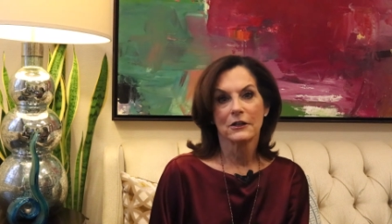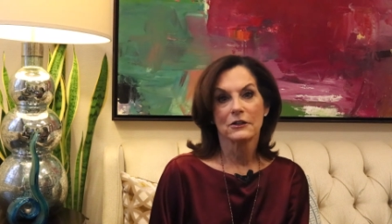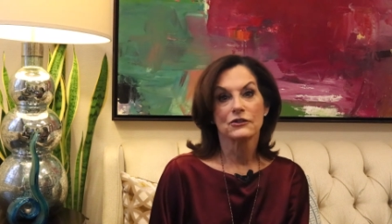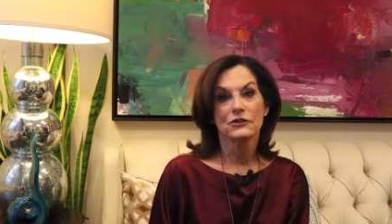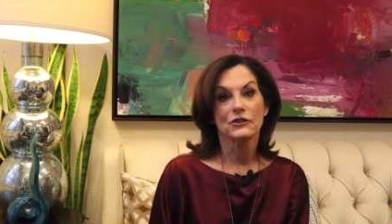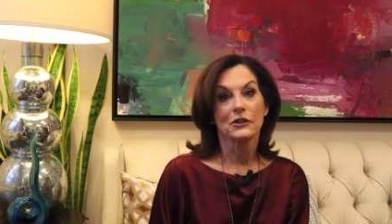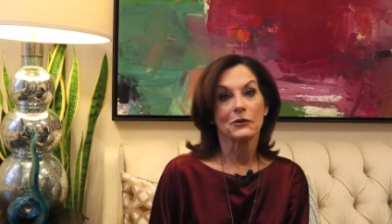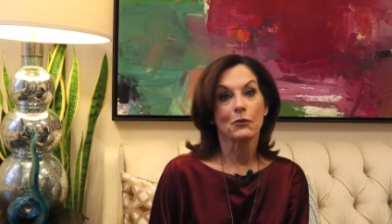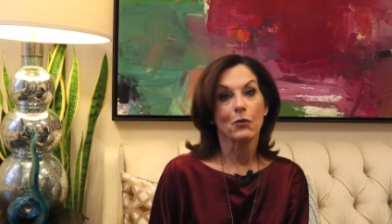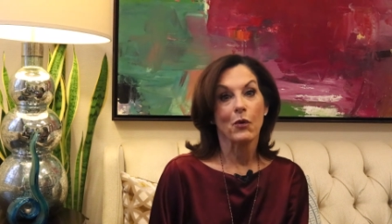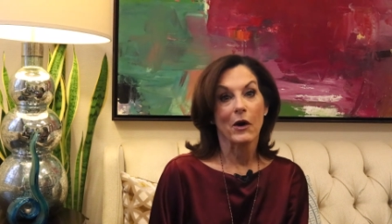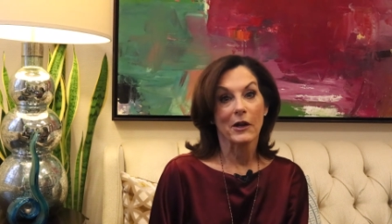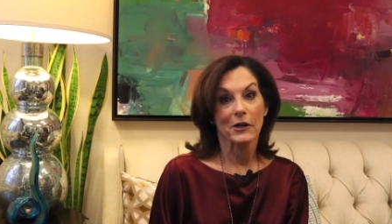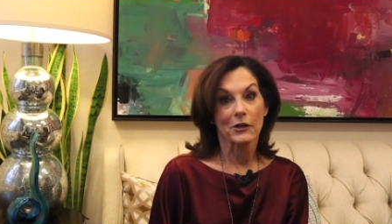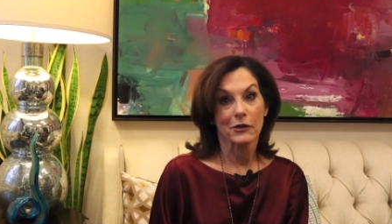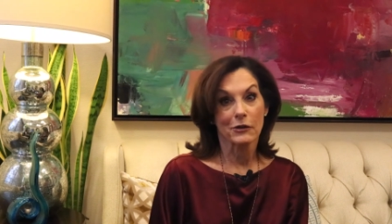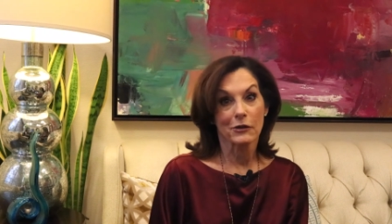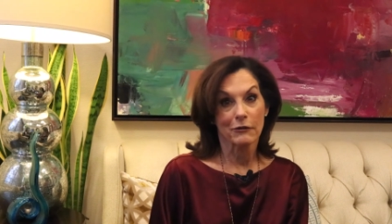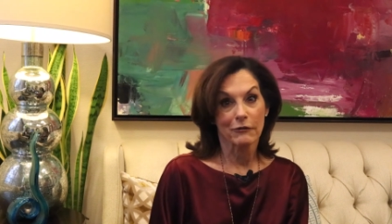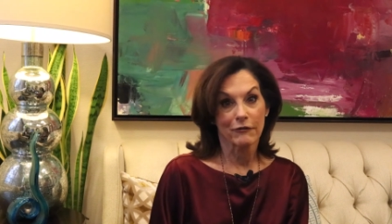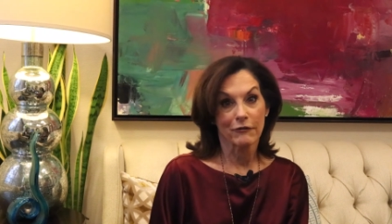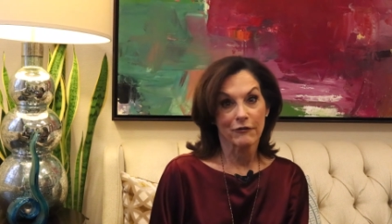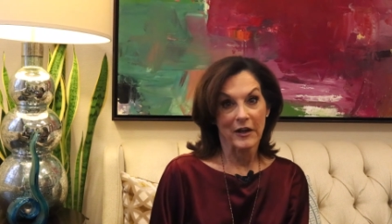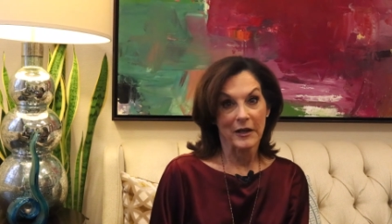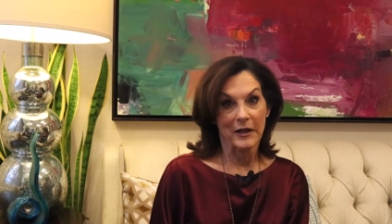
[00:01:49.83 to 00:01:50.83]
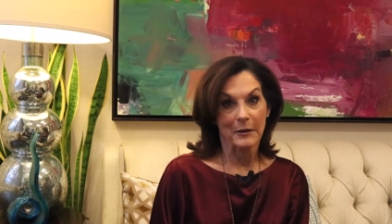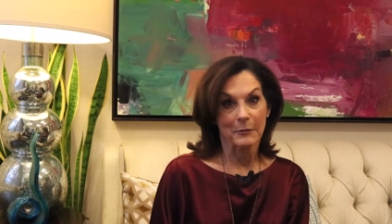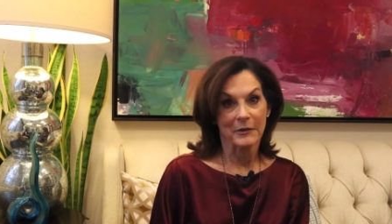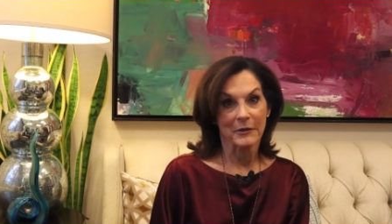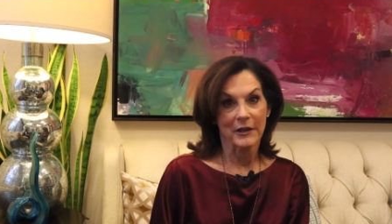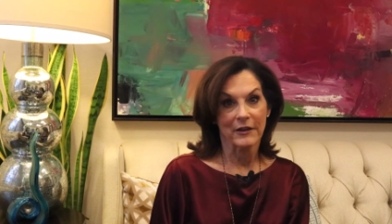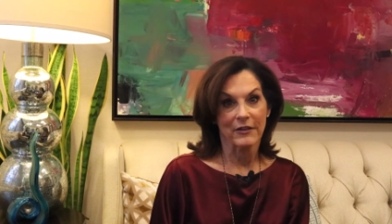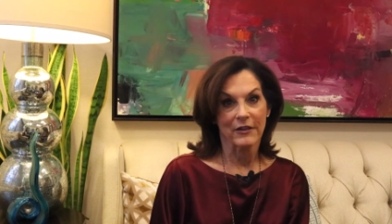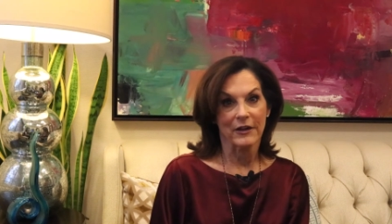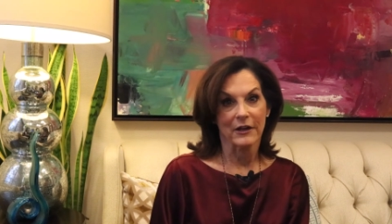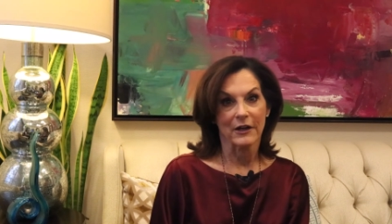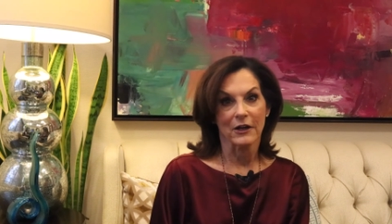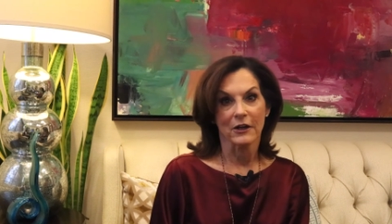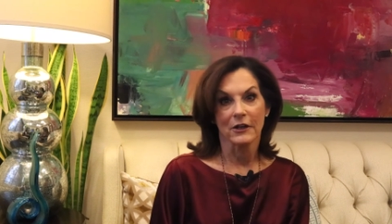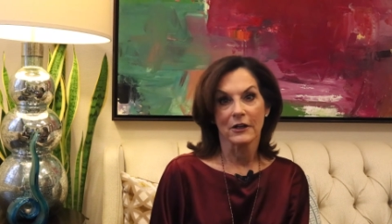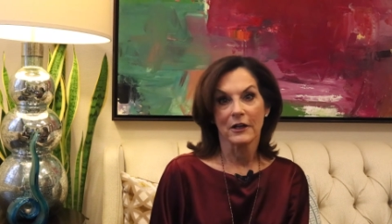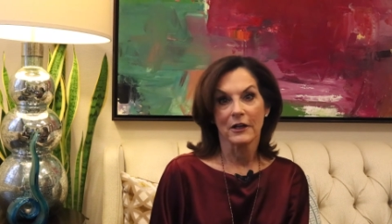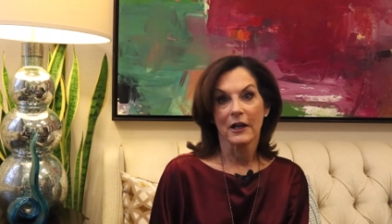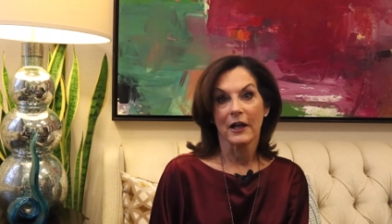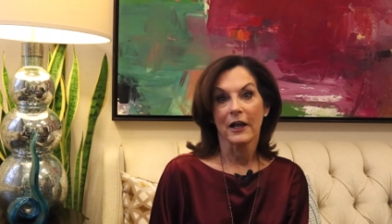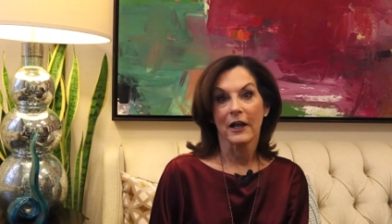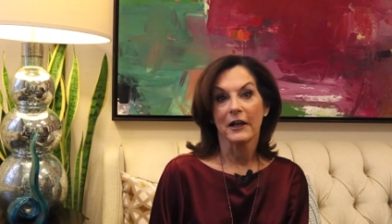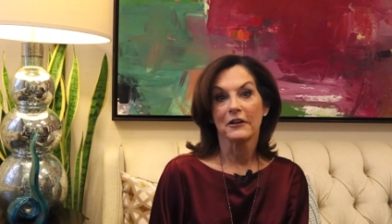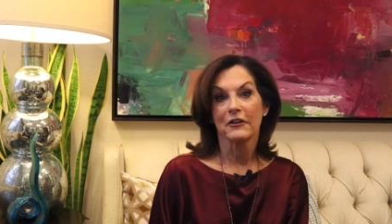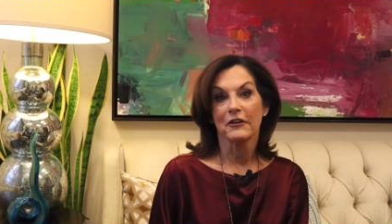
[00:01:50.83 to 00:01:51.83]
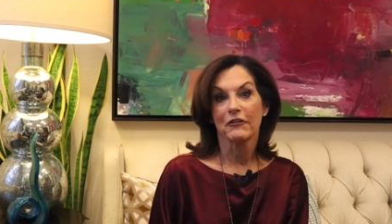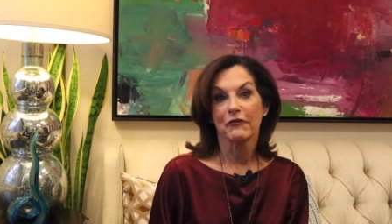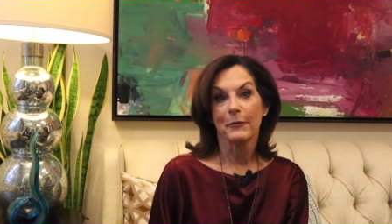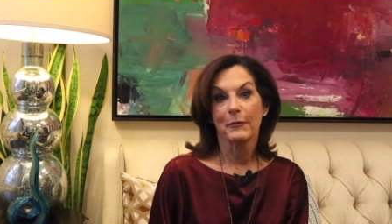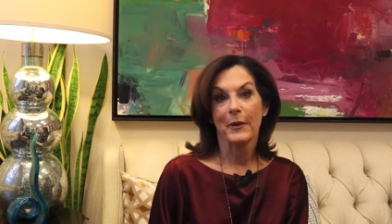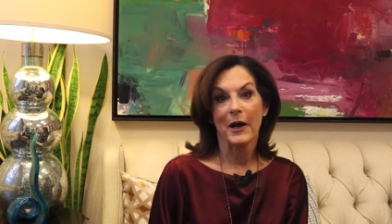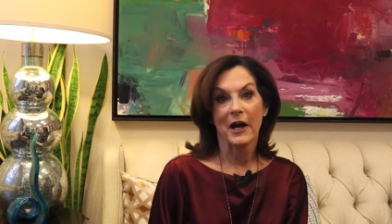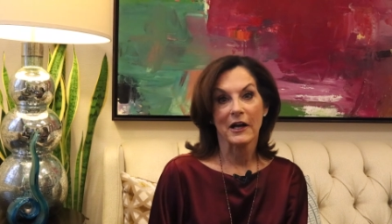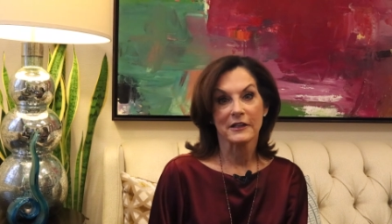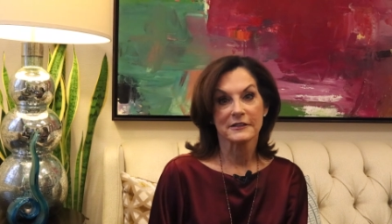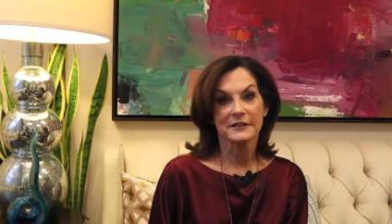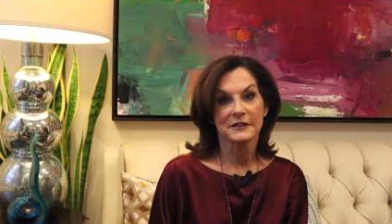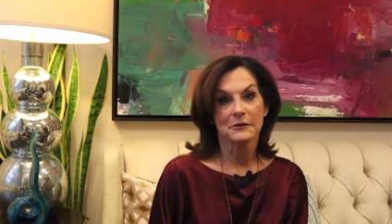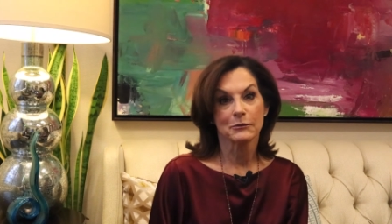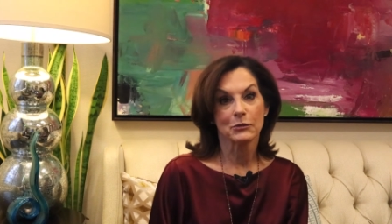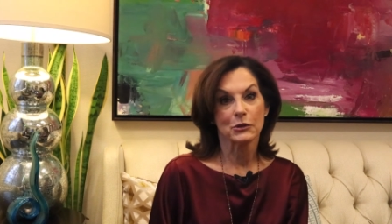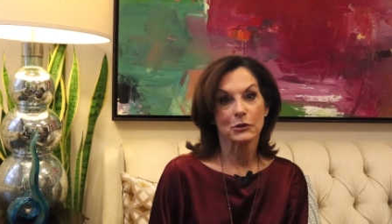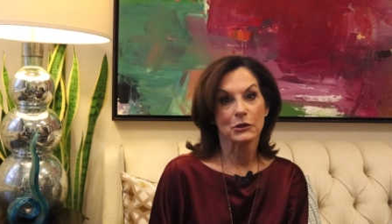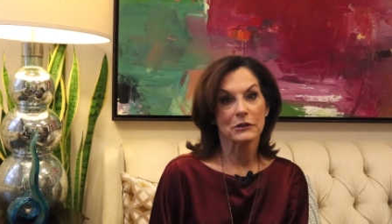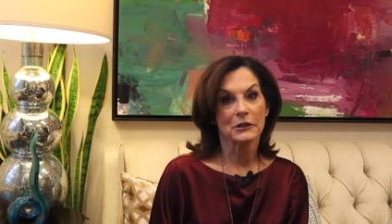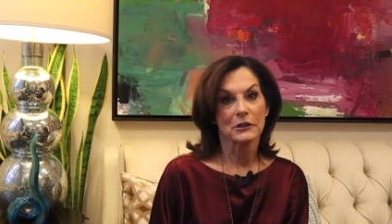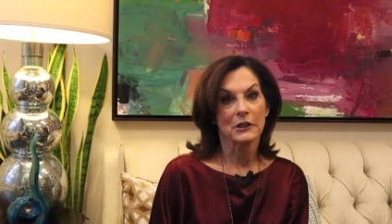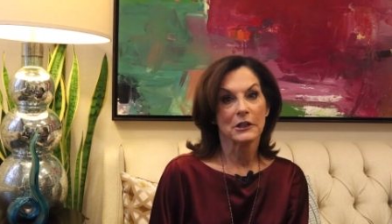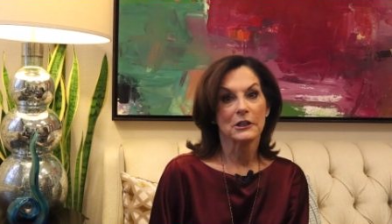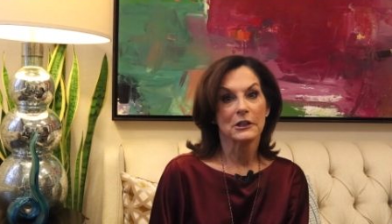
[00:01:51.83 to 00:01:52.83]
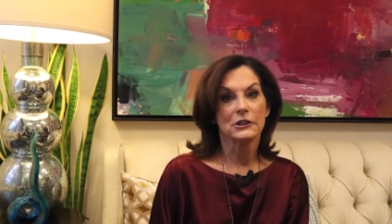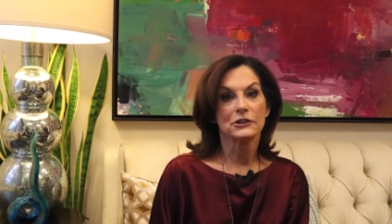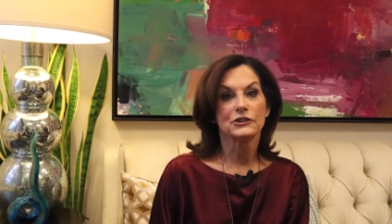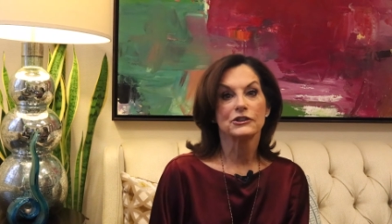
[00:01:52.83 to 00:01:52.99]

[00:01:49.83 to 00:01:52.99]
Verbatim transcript: She wanted her family there and if possible,